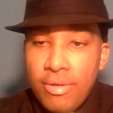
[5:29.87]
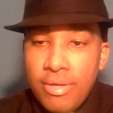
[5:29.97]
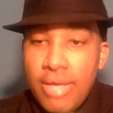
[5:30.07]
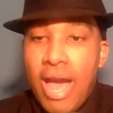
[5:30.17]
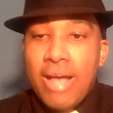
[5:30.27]

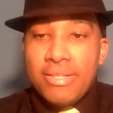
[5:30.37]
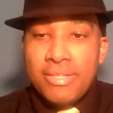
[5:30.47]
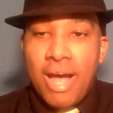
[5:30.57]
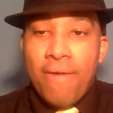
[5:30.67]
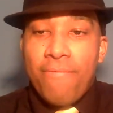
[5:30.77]

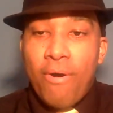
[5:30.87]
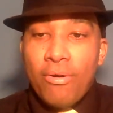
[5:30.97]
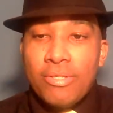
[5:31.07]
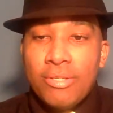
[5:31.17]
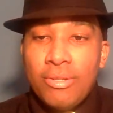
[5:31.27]
Yes, Dot
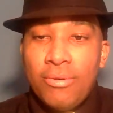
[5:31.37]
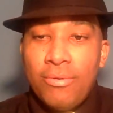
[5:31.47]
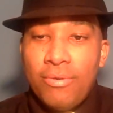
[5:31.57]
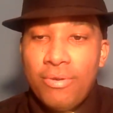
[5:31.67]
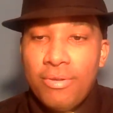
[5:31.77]
Focus,
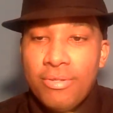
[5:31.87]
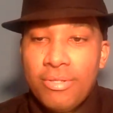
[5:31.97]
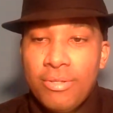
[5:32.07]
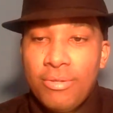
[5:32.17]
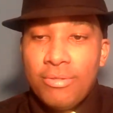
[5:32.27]
salute
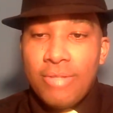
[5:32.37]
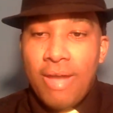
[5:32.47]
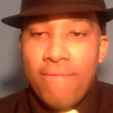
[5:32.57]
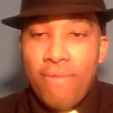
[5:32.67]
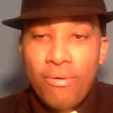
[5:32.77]
to
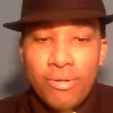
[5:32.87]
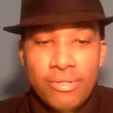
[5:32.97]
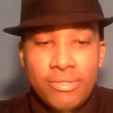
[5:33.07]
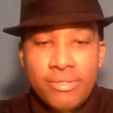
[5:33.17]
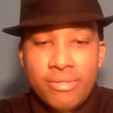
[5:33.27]
Dot
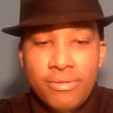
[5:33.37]
Focus.